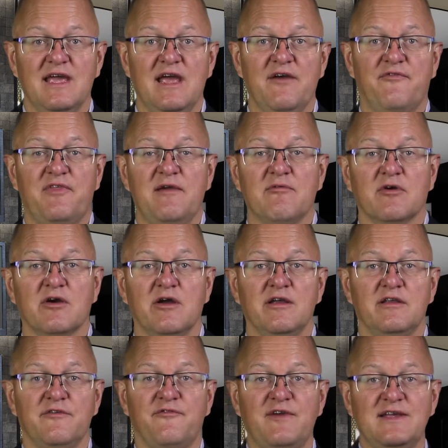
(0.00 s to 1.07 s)
if they were going
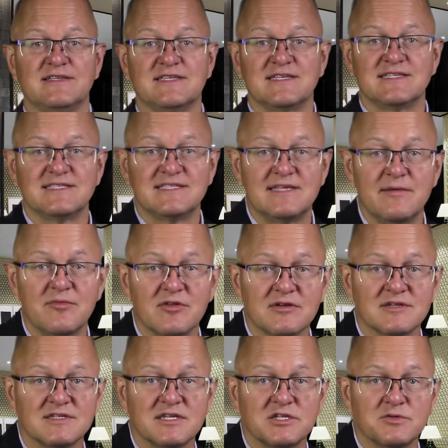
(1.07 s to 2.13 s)
to face a similar
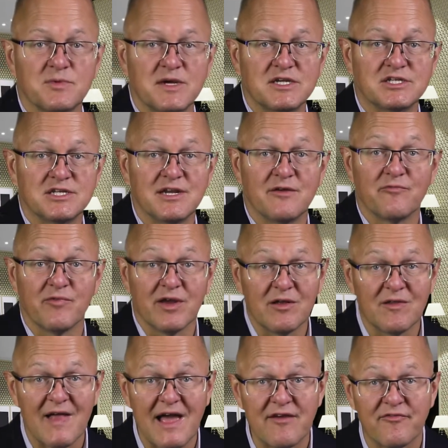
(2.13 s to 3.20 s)
situation in real
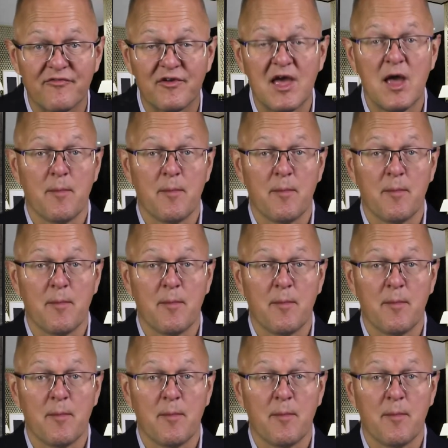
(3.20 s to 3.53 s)
life,